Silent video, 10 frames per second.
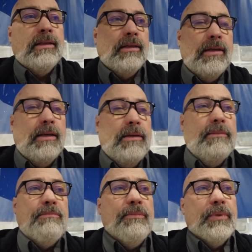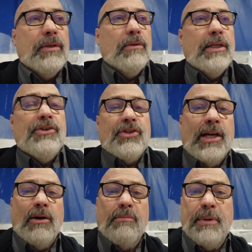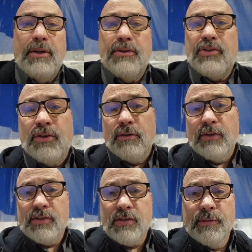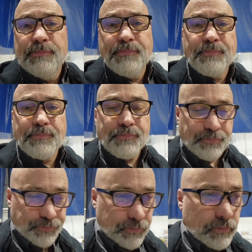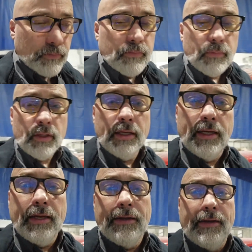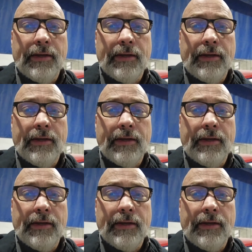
engine out belt service, and